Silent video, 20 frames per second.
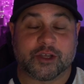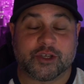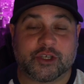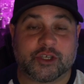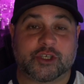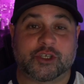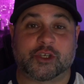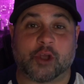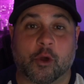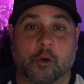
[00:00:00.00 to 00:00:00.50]

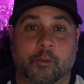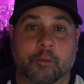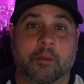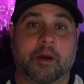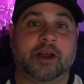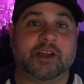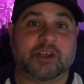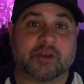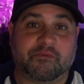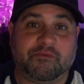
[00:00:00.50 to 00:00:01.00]
so
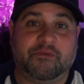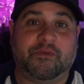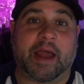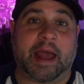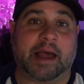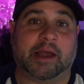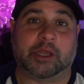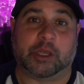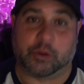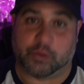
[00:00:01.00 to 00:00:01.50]
much
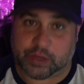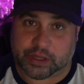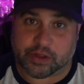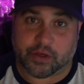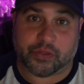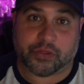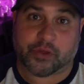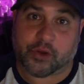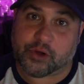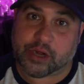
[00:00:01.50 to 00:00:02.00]
value in
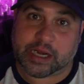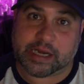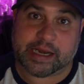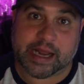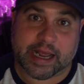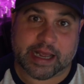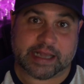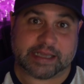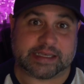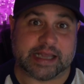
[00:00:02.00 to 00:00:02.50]
the 30
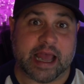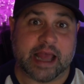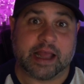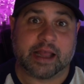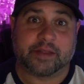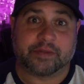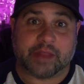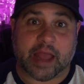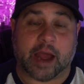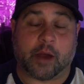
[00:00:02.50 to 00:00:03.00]
days.
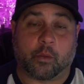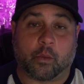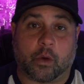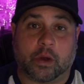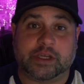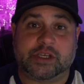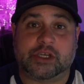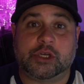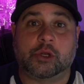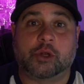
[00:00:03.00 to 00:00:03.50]
Now,
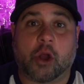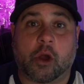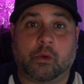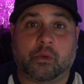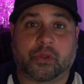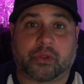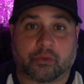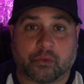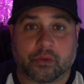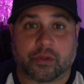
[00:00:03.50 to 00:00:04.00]
once you
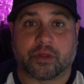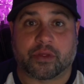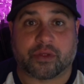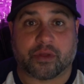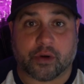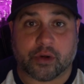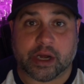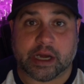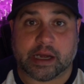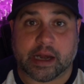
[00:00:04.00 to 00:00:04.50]
go through the
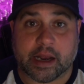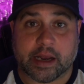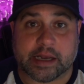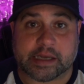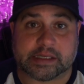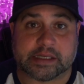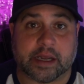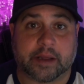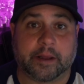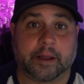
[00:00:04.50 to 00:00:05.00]
30
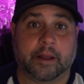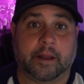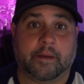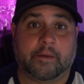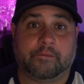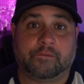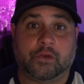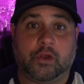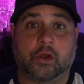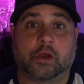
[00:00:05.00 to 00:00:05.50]
days,
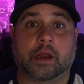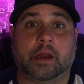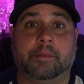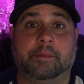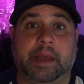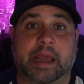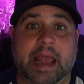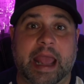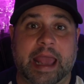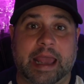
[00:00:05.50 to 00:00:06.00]
you're going
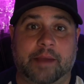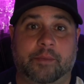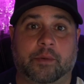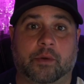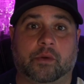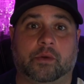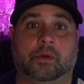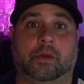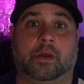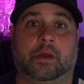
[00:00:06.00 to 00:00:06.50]
to be
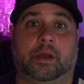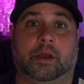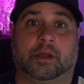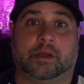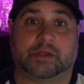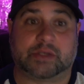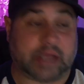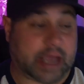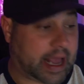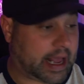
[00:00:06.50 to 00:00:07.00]
able
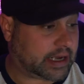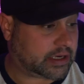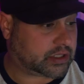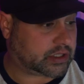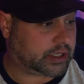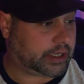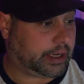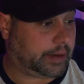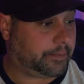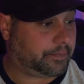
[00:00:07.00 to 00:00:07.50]
to
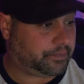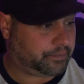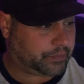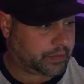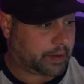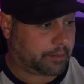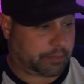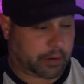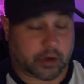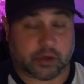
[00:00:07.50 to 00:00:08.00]

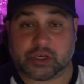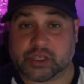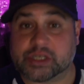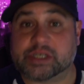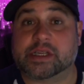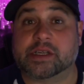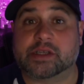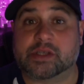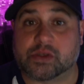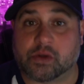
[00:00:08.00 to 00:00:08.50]
actually
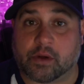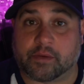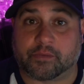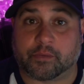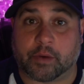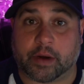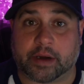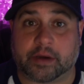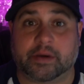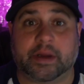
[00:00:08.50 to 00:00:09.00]
purchase the
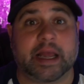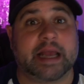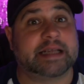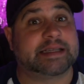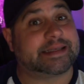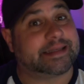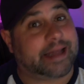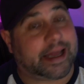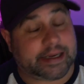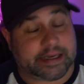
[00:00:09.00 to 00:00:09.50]
software.
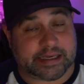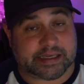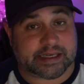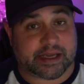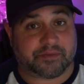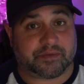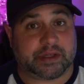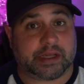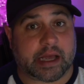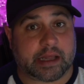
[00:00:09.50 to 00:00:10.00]
It's
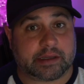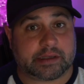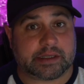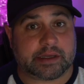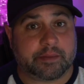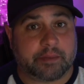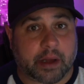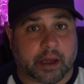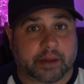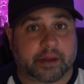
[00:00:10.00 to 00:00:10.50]

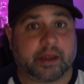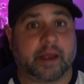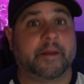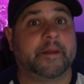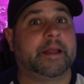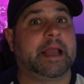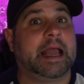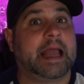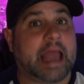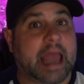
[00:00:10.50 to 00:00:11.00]
$97 a month.
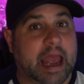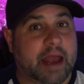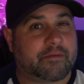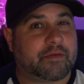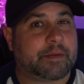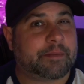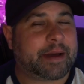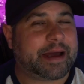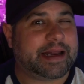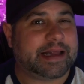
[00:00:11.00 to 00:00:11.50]

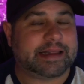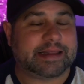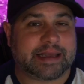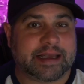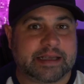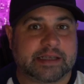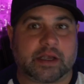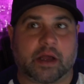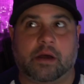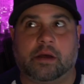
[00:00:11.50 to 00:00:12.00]
Everybody
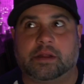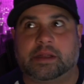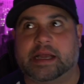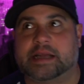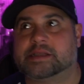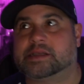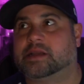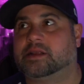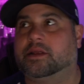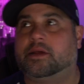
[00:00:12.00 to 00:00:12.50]
thinks, oh,
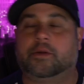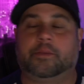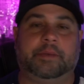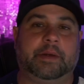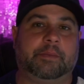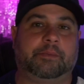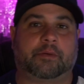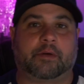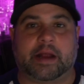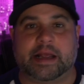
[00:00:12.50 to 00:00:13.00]
that's a little
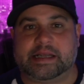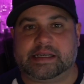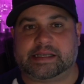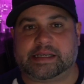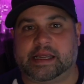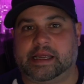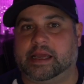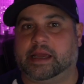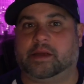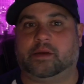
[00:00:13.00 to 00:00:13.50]
bit
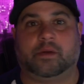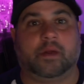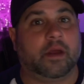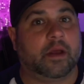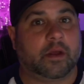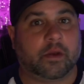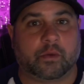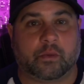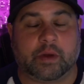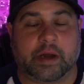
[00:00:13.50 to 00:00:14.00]
pricey and
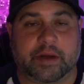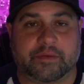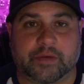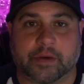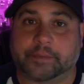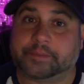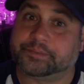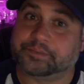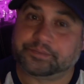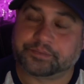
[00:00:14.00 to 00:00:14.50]

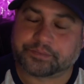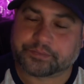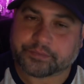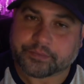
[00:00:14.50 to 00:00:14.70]
whatever.